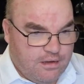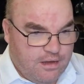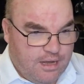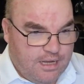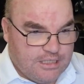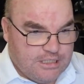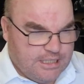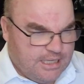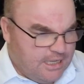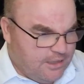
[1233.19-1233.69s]

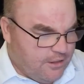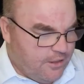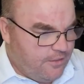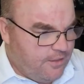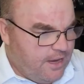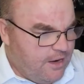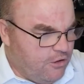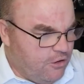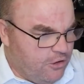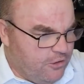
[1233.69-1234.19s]
actually either
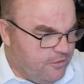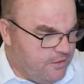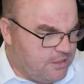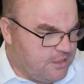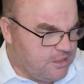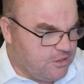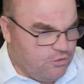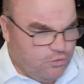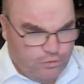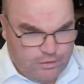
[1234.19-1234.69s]
there or at the
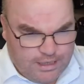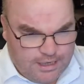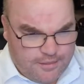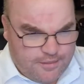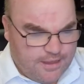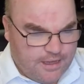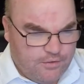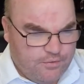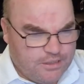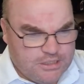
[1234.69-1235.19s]
school, I
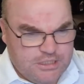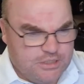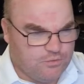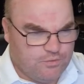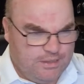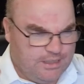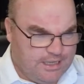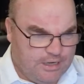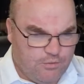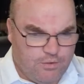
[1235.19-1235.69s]
think, which
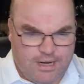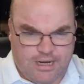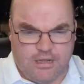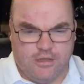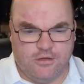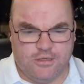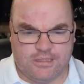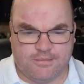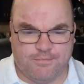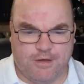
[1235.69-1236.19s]
is really quite
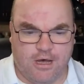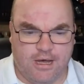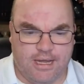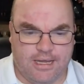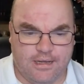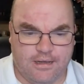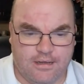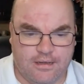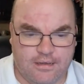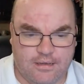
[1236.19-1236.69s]
close
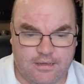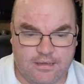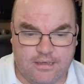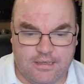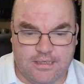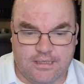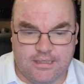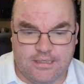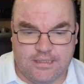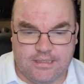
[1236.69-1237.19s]
by.
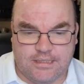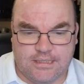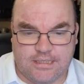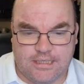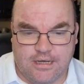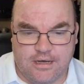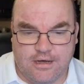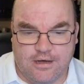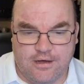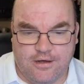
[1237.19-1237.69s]

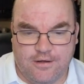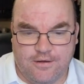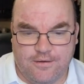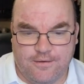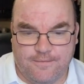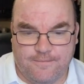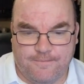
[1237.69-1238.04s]
So,